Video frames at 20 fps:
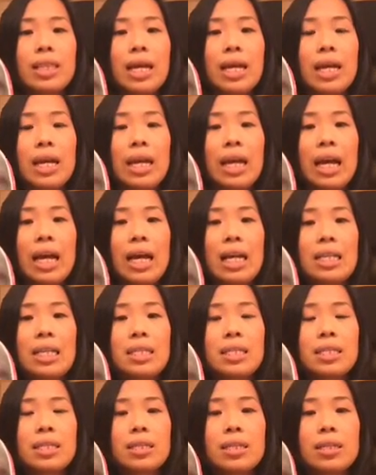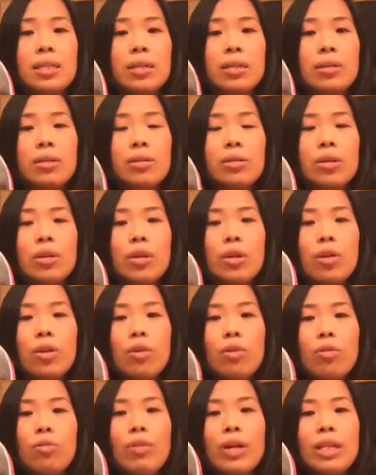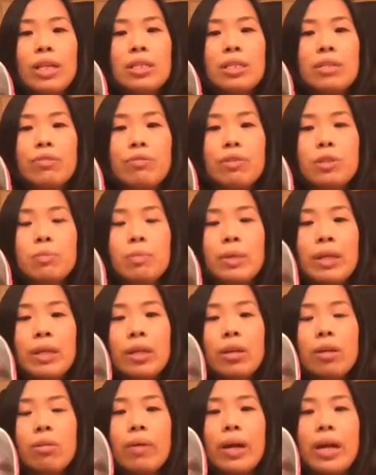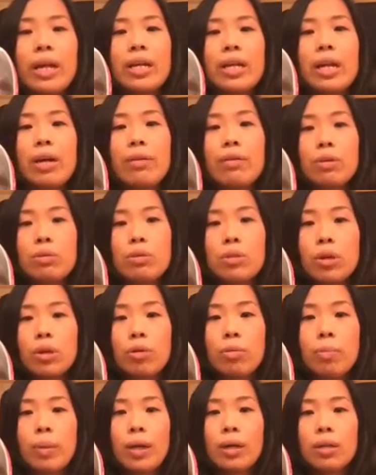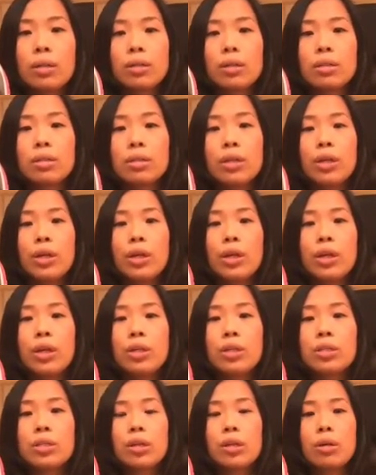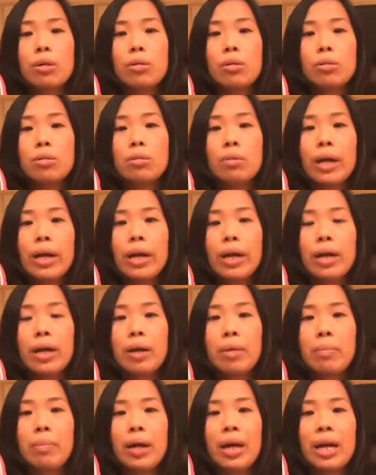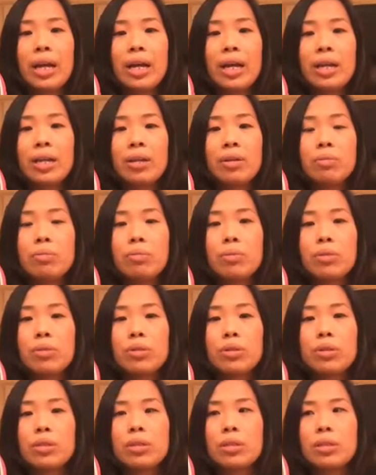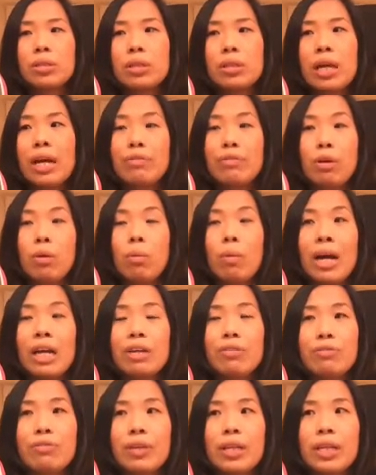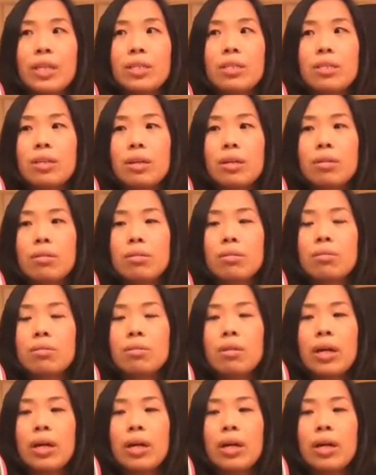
that it has, relatively speaking, quite a narrow toe box. So I've got wide feet, so